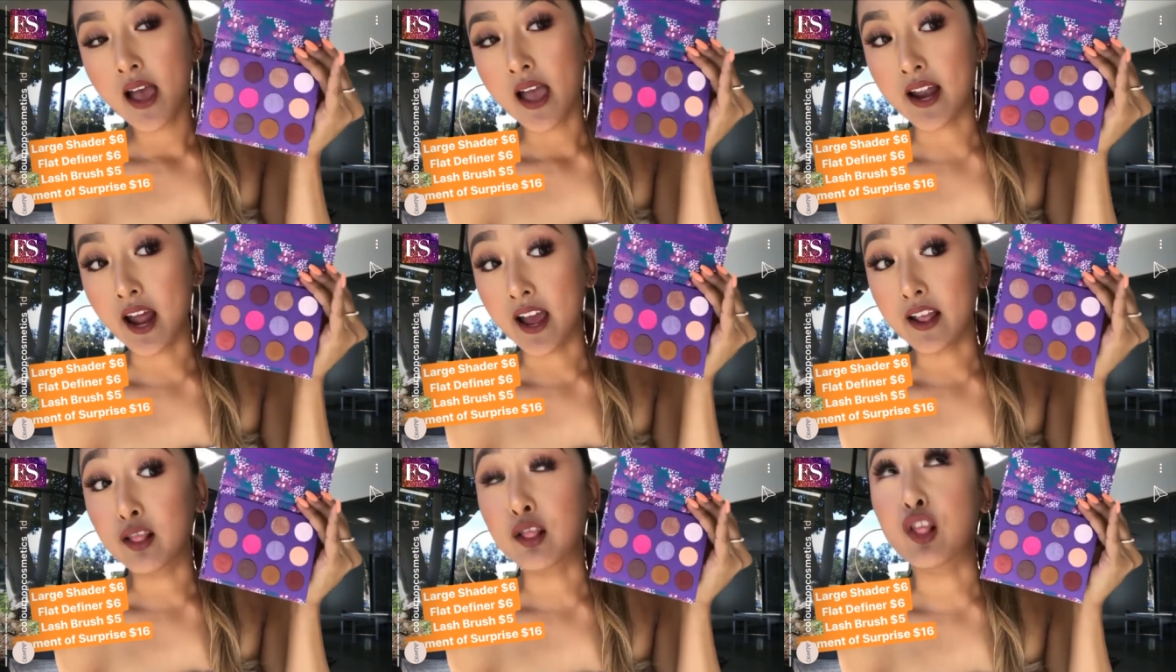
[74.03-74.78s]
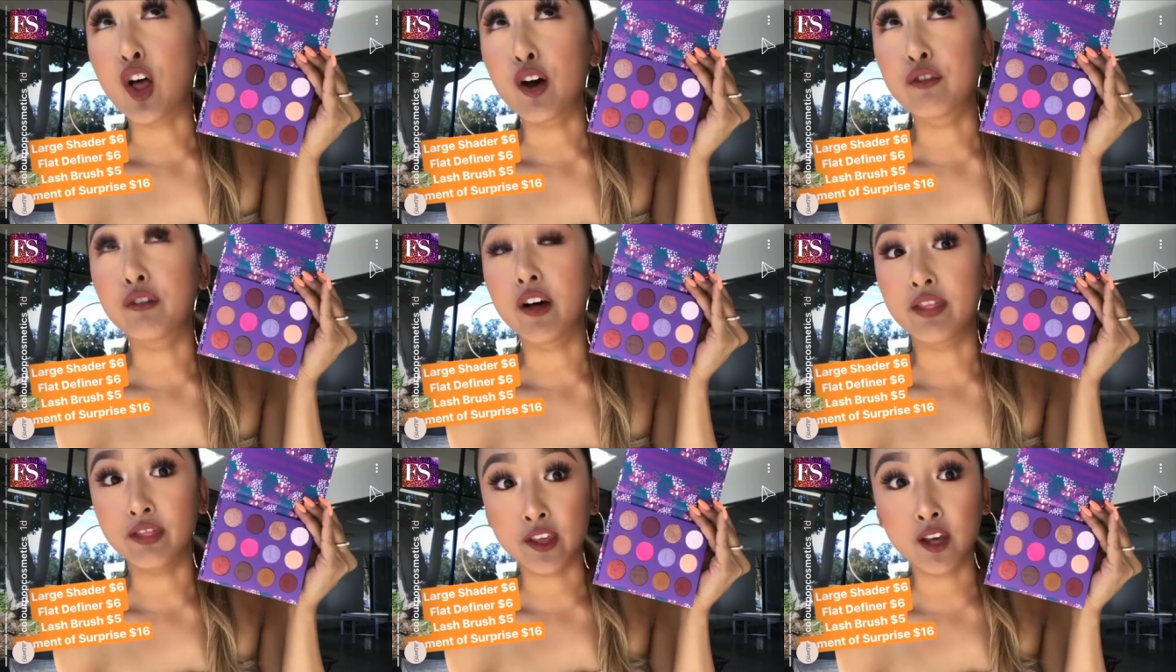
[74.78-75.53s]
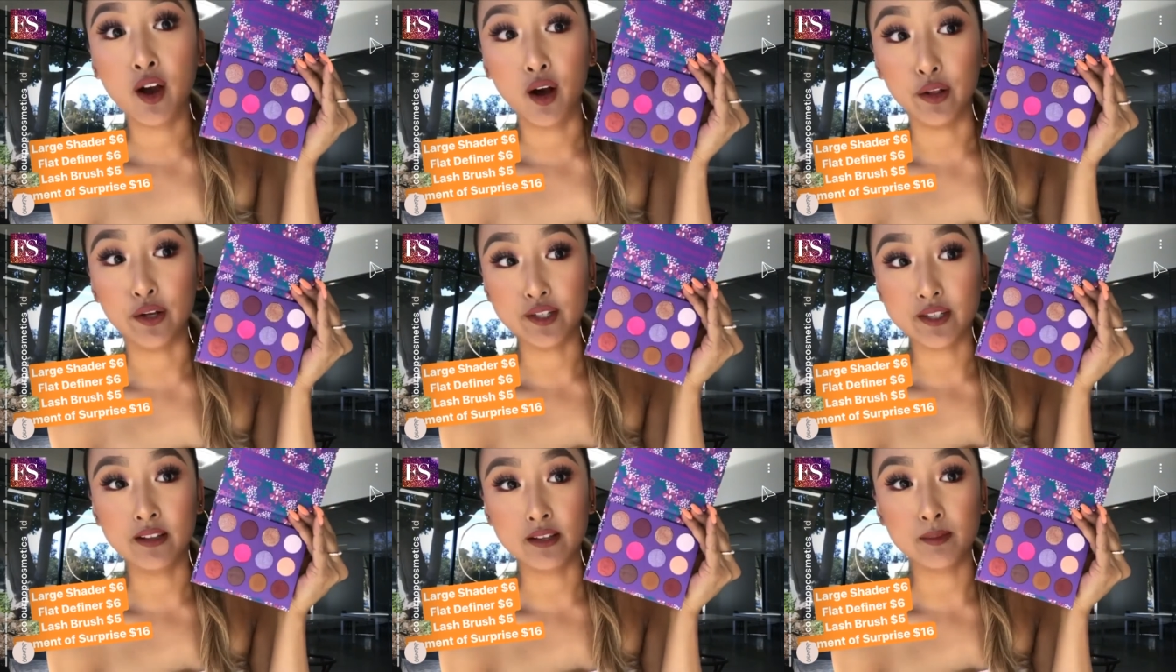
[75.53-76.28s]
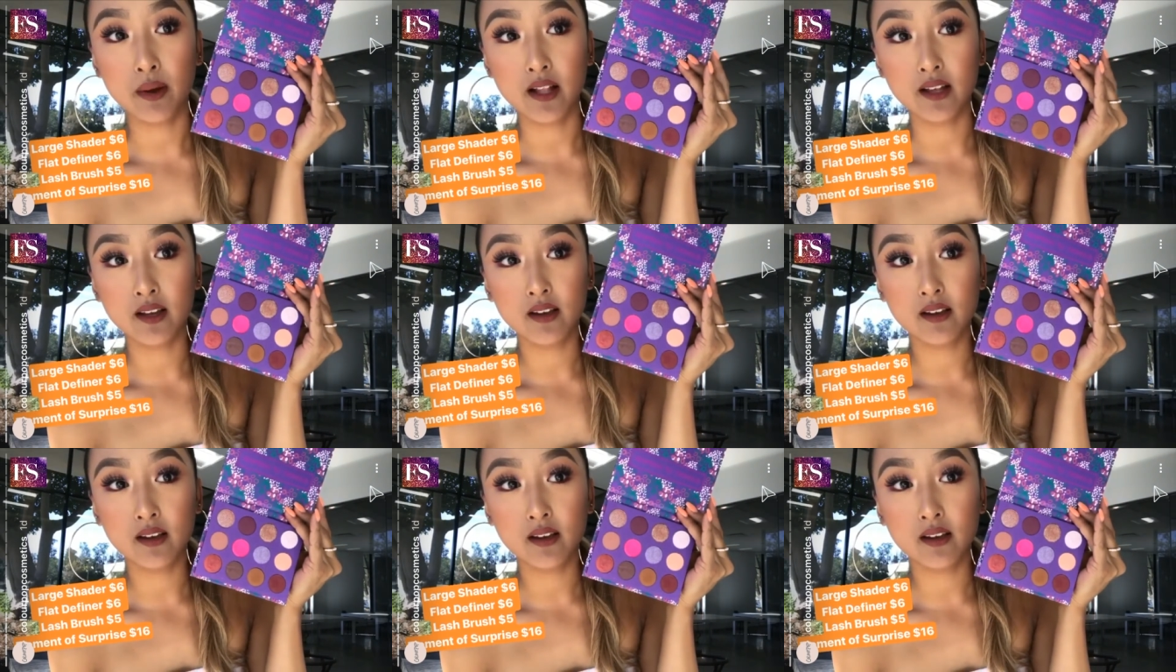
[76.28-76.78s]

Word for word: And I love the colors in this palette.